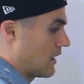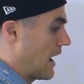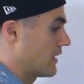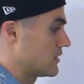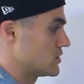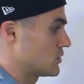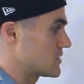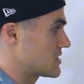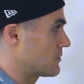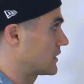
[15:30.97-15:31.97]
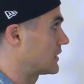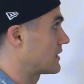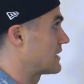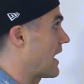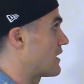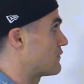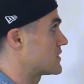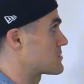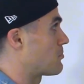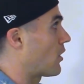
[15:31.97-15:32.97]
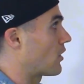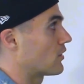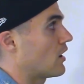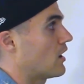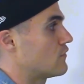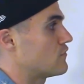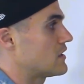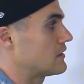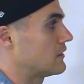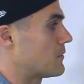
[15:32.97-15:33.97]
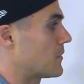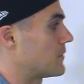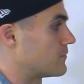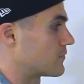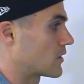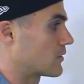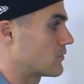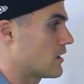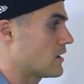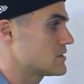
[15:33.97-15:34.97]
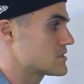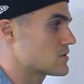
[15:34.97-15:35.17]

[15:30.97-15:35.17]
How do you deal with something like that if it's part of the limit, right?